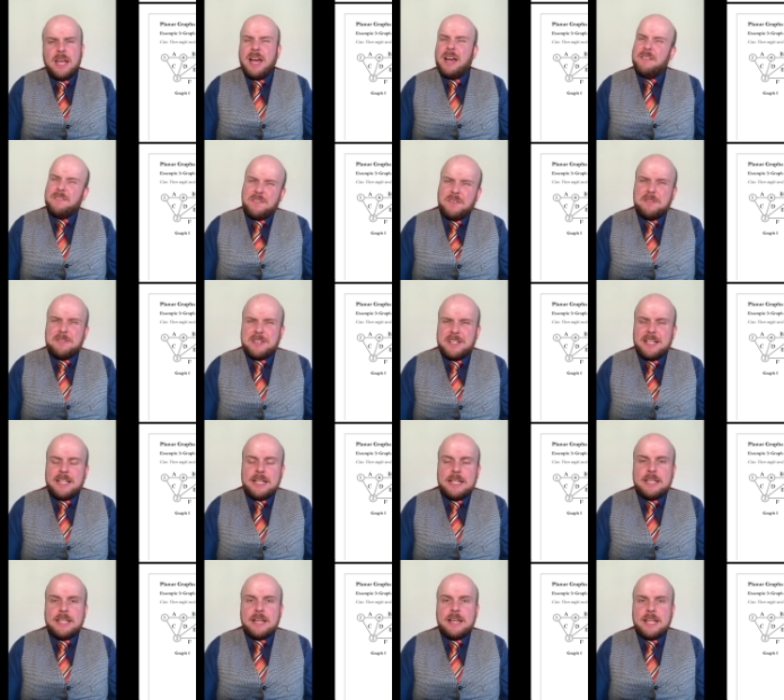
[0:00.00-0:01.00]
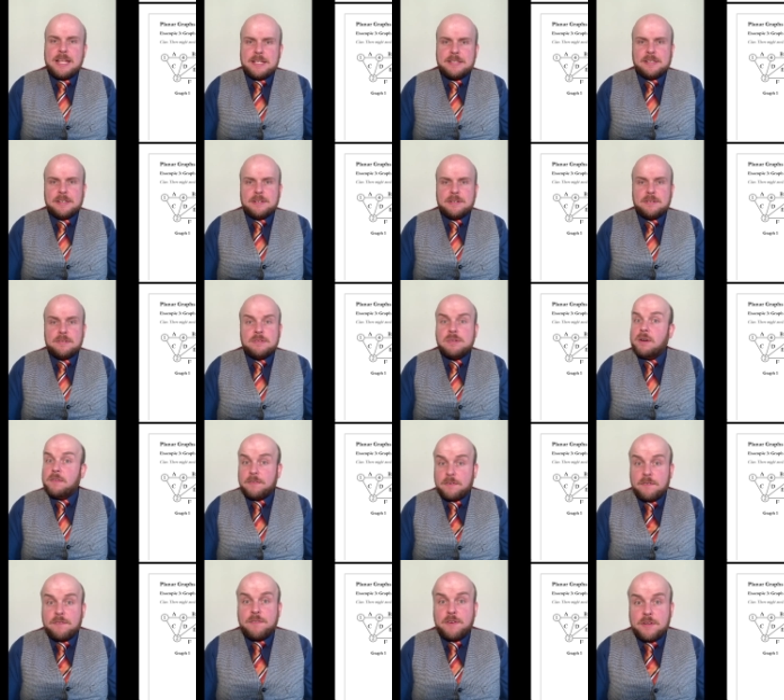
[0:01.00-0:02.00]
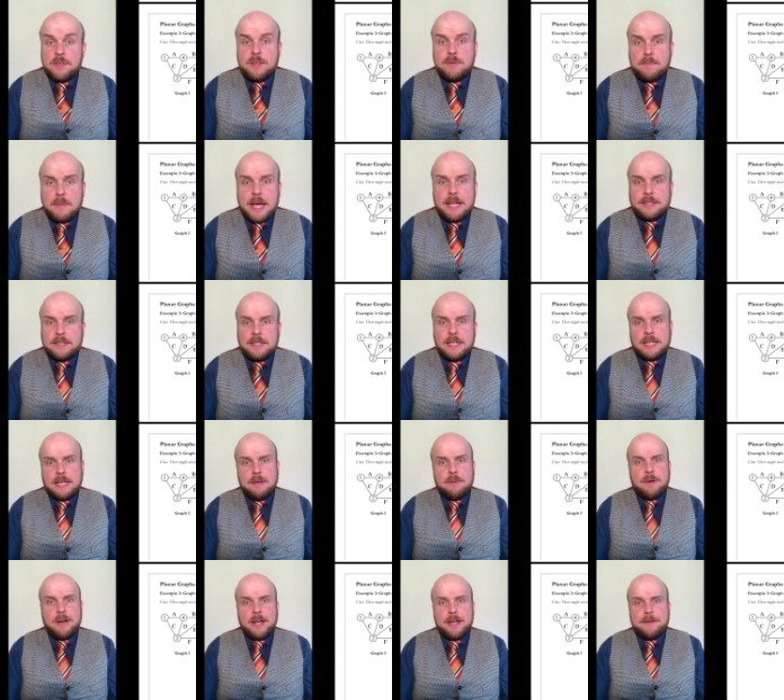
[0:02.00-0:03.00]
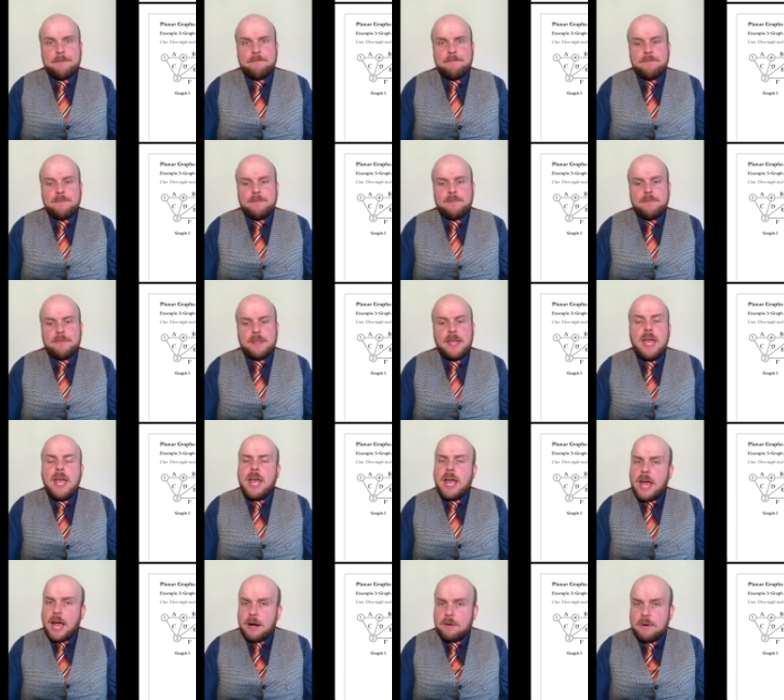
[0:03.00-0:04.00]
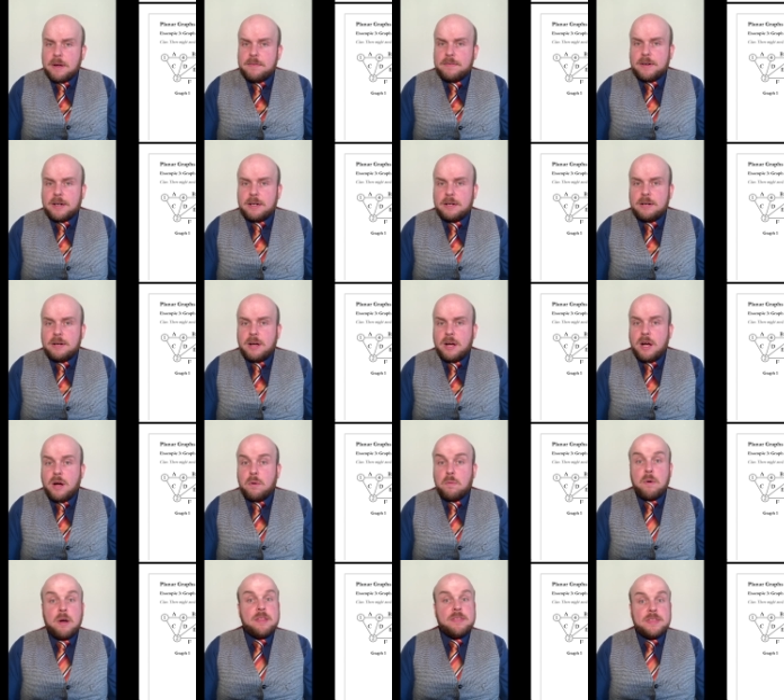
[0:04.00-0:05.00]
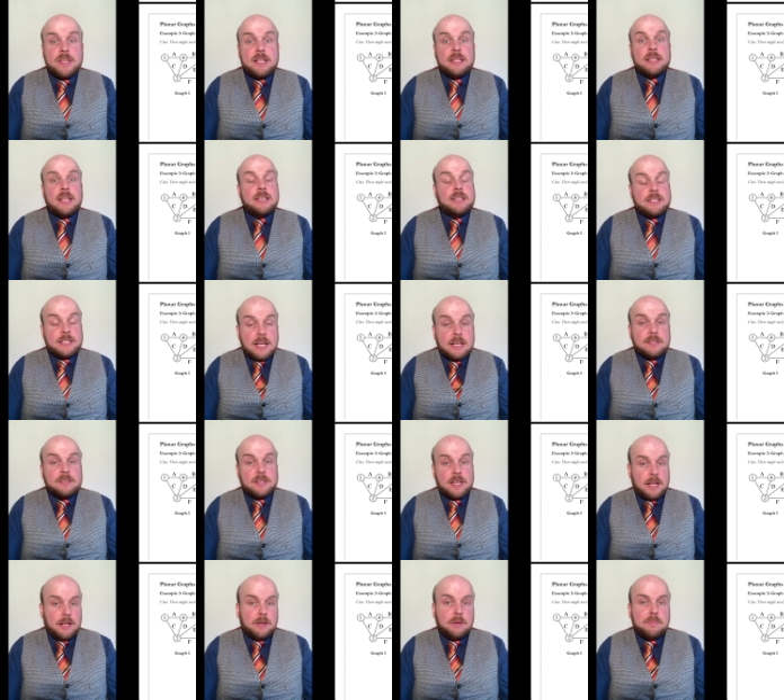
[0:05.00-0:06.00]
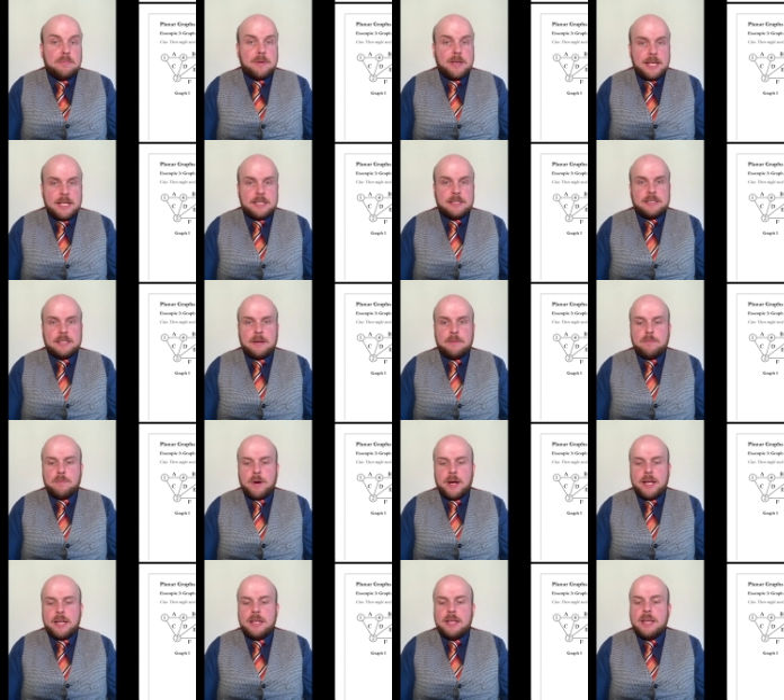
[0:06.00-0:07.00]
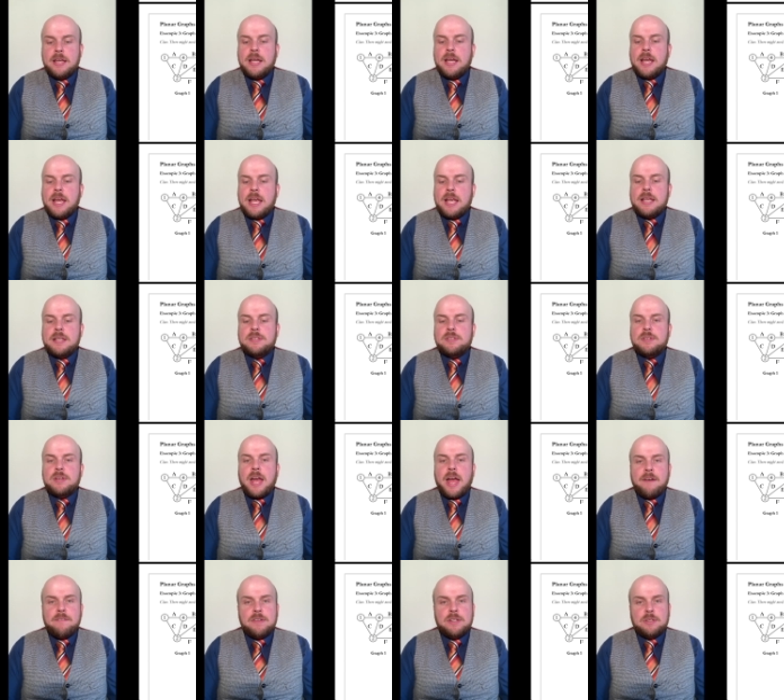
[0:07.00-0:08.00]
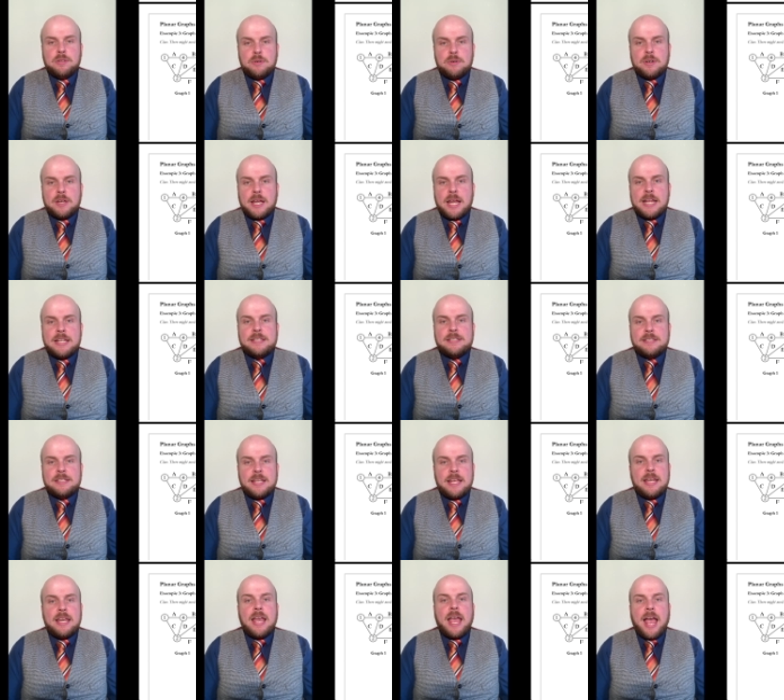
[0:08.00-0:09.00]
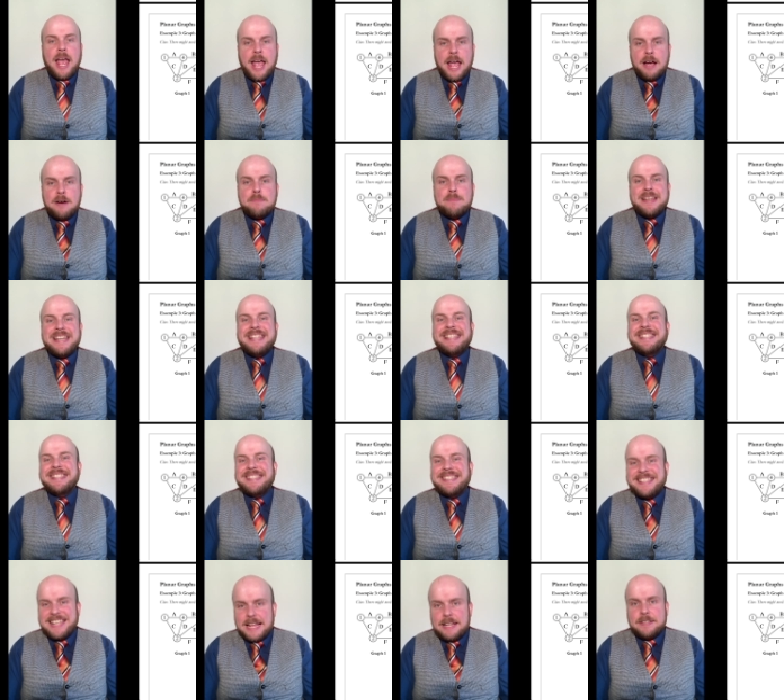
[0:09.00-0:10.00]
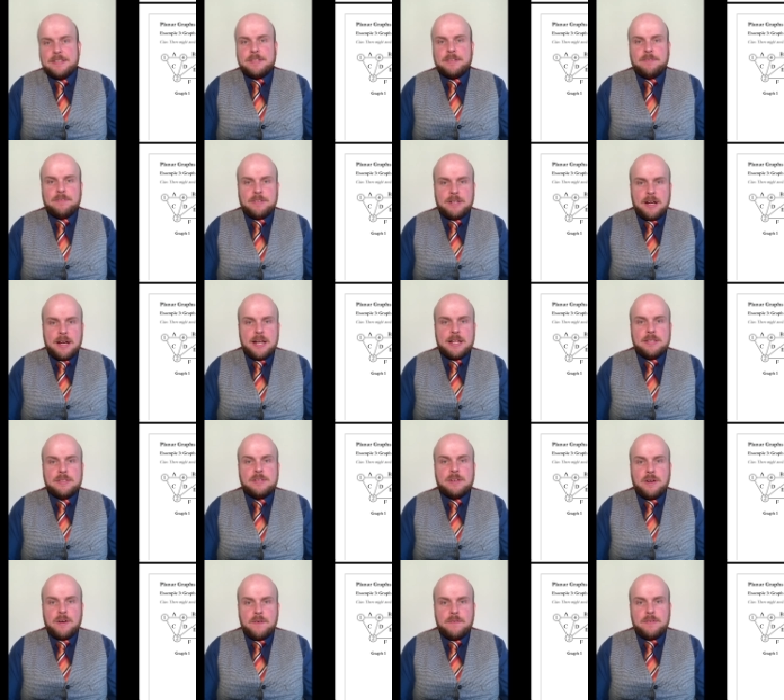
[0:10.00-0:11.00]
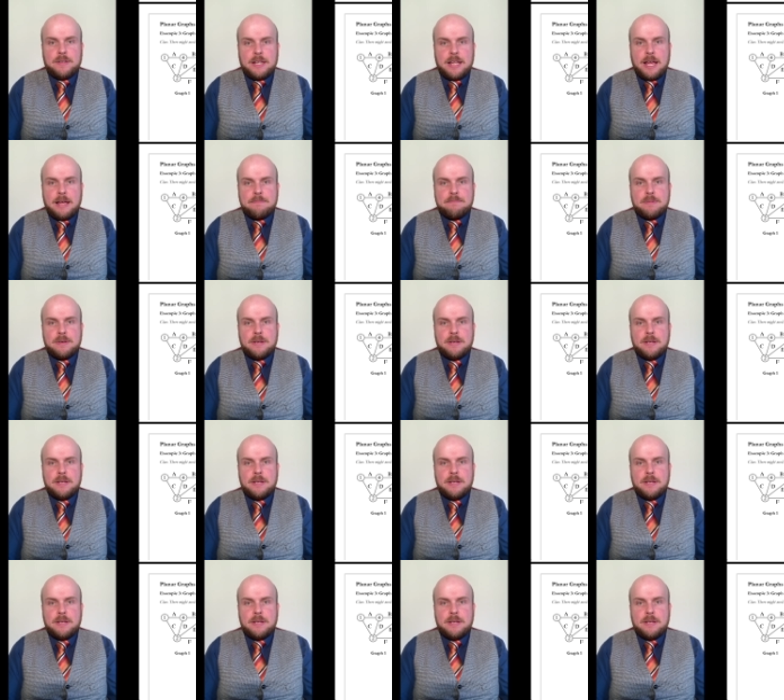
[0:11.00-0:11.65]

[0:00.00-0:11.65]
Unfortunately, there isn't, not for further maths anyway. However, one thing that does help in some way is to have a look and see how many sets of lines overlap.